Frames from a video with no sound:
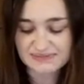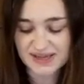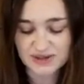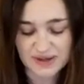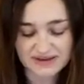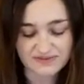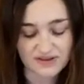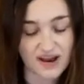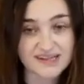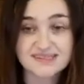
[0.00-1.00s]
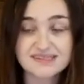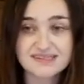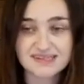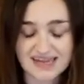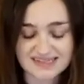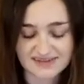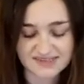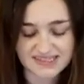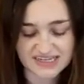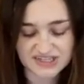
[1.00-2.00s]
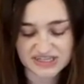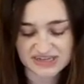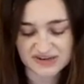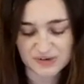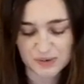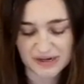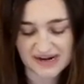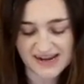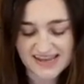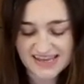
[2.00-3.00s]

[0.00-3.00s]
by the weight of loss and devastation, or